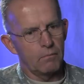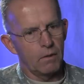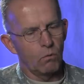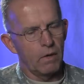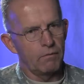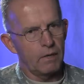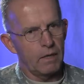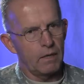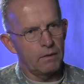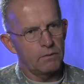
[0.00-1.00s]
my wife
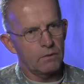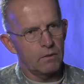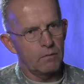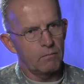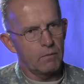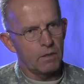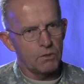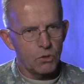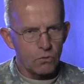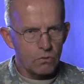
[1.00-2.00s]
had some
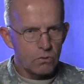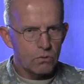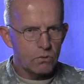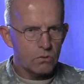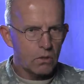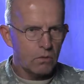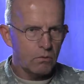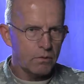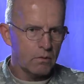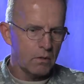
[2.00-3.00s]
issues
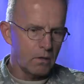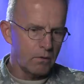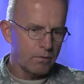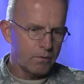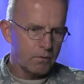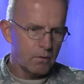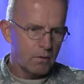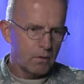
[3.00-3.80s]
with her health.